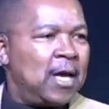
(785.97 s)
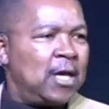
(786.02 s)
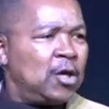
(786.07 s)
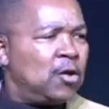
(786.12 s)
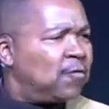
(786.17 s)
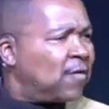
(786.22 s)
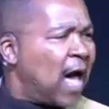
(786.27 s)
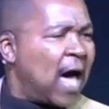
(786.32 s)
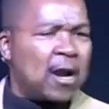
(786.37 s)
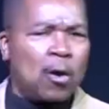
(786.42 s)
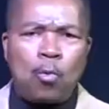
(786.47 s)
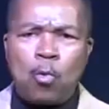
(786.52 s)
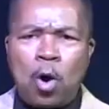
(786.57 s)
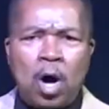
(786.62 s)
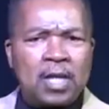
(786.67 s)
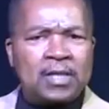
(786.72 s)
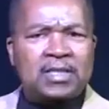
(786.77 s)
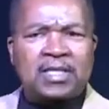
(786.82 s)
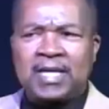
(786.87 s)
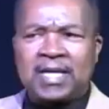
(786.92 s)
You've got to
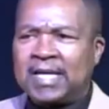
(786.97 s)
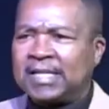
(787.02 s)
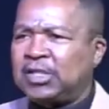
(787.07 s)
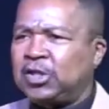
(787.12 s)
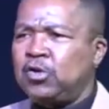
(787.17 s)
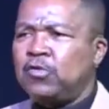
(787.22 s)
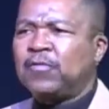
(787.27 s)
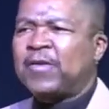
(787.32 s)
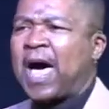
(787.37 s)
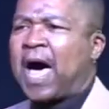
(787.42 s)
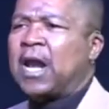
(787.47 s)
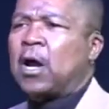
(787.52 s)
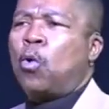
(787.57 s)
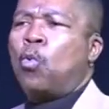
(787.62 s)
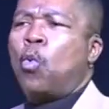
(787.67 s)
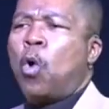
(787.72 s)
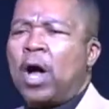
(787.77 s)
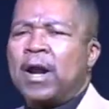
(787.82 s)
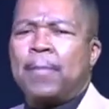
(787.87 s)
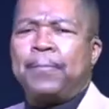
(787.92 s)
want this. You've got to
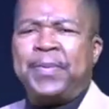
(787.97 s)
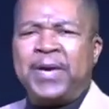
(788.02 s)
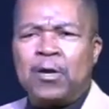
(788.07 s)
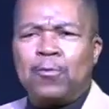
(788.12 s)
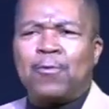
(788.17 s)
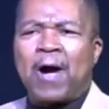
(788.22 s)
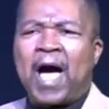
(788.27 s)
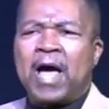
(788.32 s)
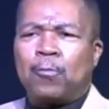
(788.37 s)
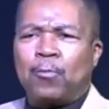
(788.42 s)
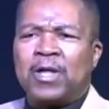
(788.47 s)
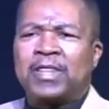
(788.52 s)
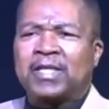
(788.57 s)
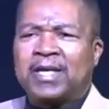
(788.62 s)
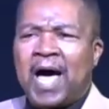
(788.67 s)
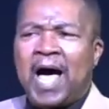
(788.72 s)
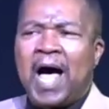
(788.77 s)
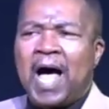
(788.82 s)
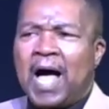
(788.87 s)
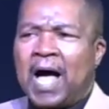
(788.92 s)
want to be right with
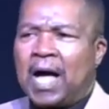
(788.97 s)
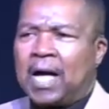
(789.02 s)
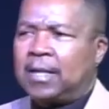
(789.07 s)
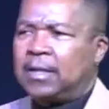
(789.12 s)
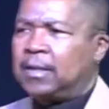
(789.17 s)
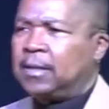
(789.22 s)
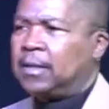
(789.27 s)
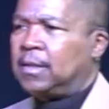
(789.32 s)
God.